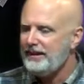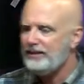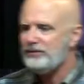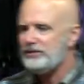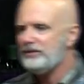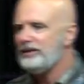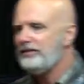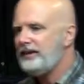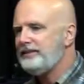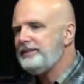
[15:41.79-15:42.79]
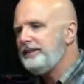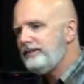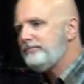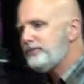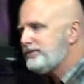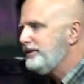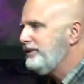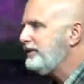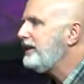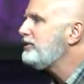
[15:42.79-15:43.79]
And we still have that
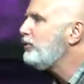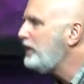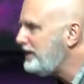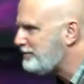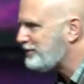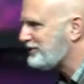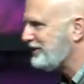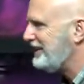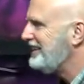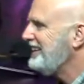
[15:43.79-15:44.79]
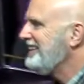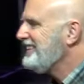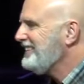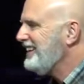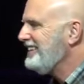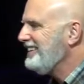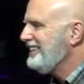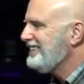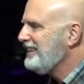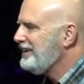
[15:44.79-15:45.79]
10% or that 20% that,
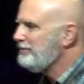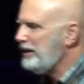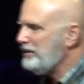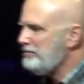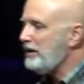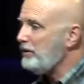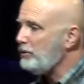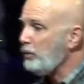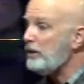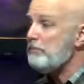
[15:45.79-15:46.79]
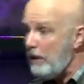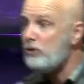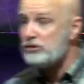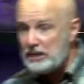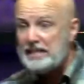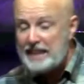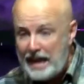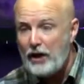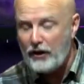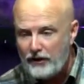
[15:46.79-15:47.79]
that but, but we're mostly
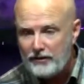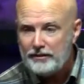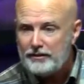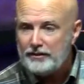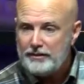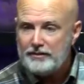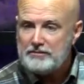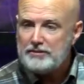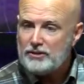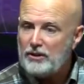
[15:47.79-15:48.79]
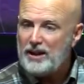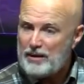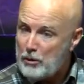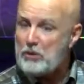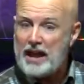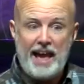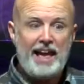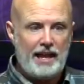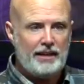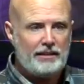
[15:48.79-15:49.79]
there. So I'm
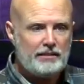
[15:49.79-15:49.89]
okay.